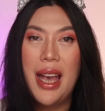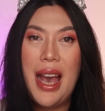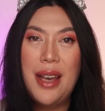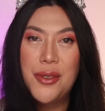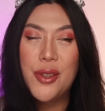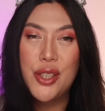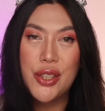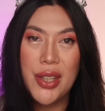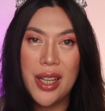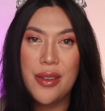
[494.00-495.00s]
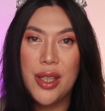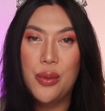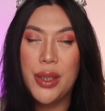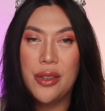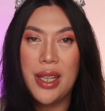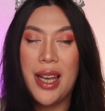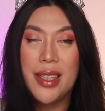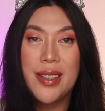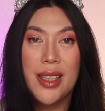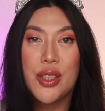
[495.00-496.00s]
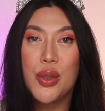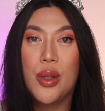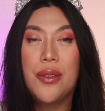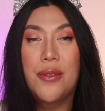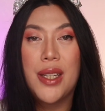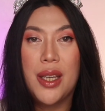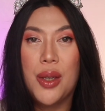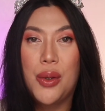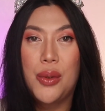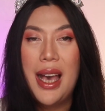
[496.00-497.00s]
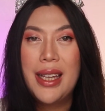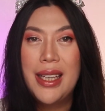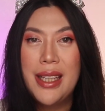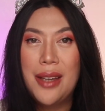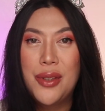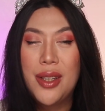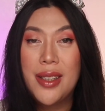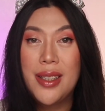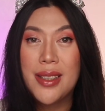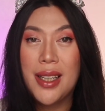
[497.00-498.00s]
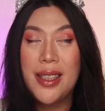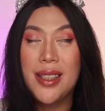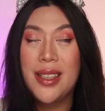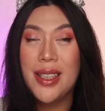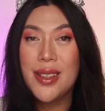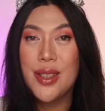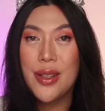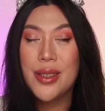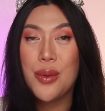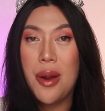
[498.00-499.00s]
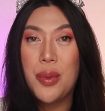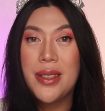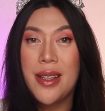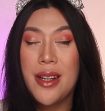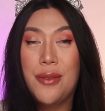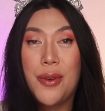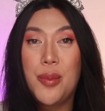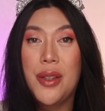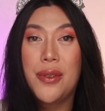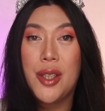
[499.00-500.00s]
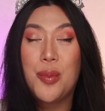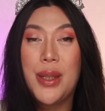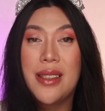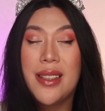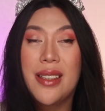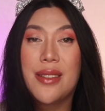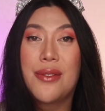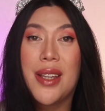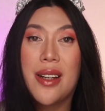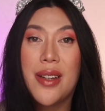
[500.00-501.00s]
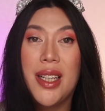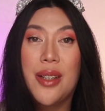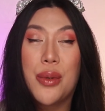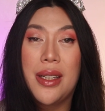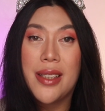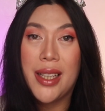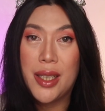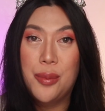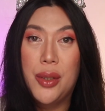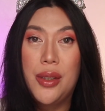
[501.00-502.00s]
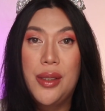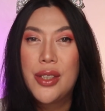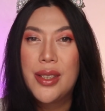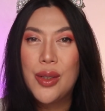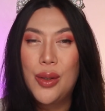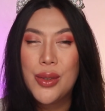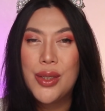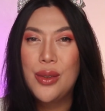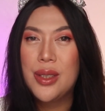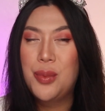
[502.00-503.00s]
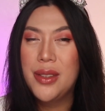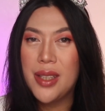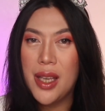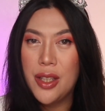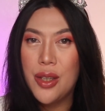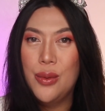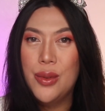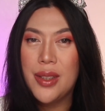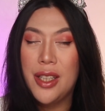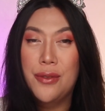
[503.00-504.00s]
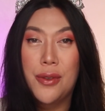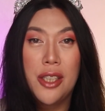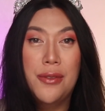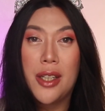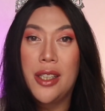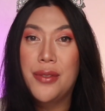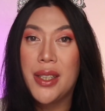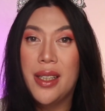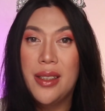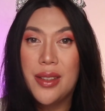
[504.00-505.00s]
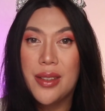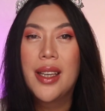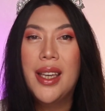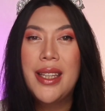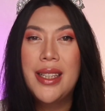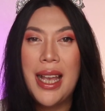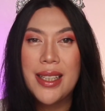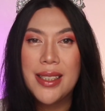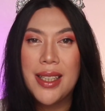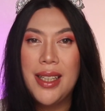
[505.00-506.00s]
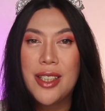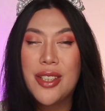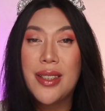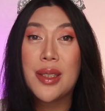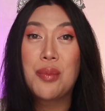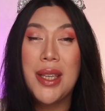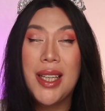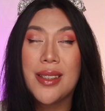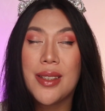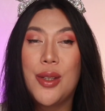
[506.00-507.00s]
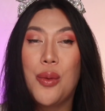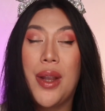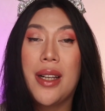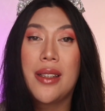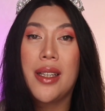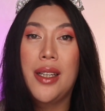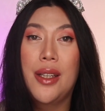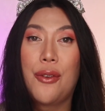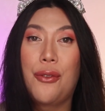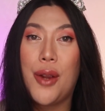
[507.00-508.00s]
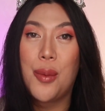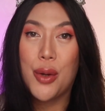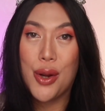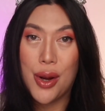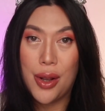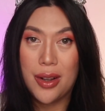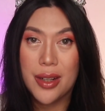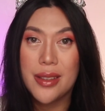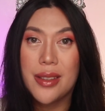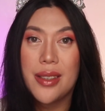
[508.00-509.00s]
After sharing with you guys that short video, I can definitely say that this year's representative from the Philippines is very relatable. She's also spontaneous and full of confidence. And lastly, she speaks directly from her heart.